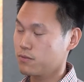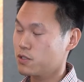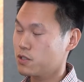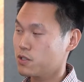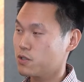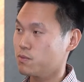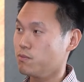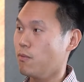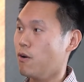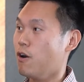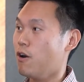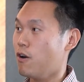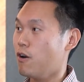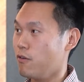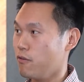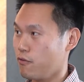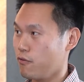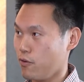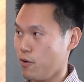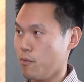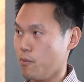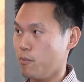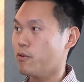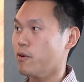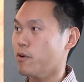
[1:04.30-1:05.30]
small
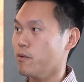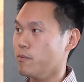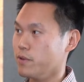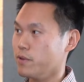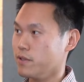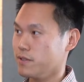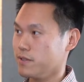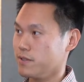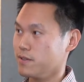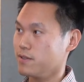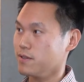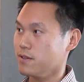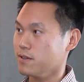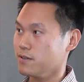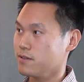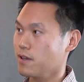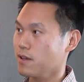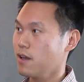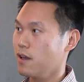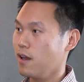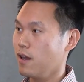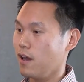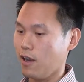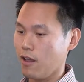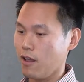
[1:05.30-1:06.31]
footprint businesses.
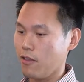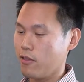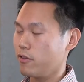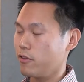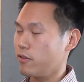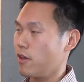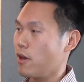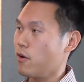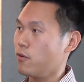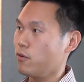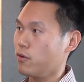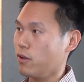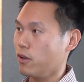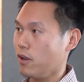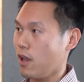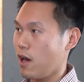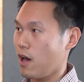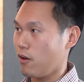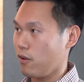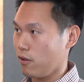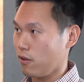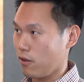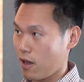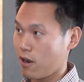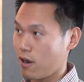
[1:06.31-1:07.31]
And I think that would
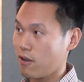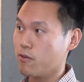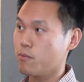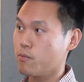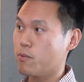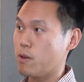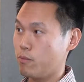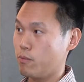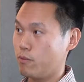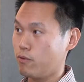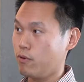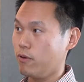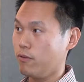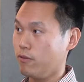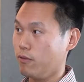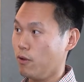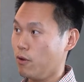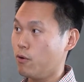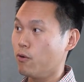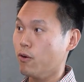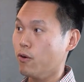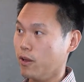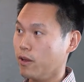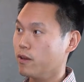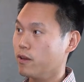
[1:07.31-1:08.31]
allow a lot of the people of
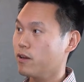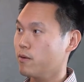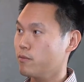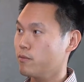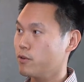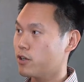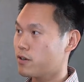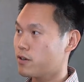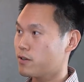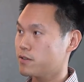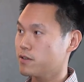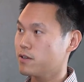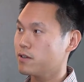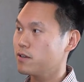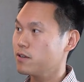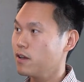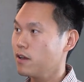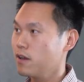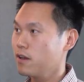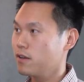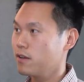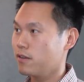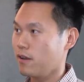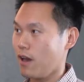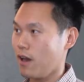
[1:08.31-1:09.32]
lower income in our city
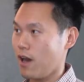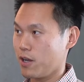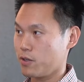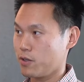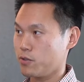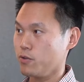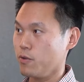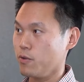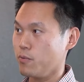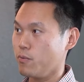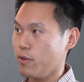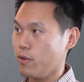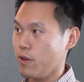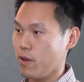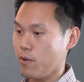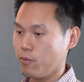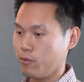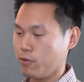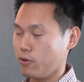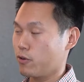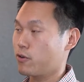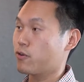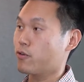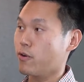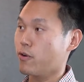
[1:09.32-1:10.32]
to actually be able
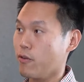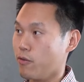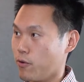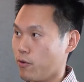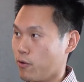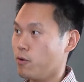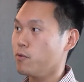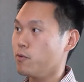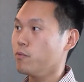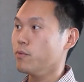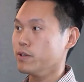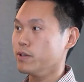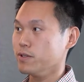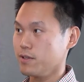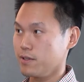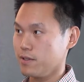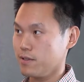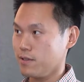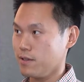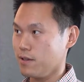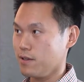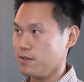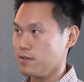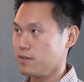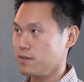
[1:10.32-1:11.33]
to create their own
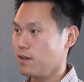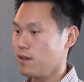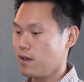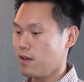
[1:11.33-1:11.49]
businesses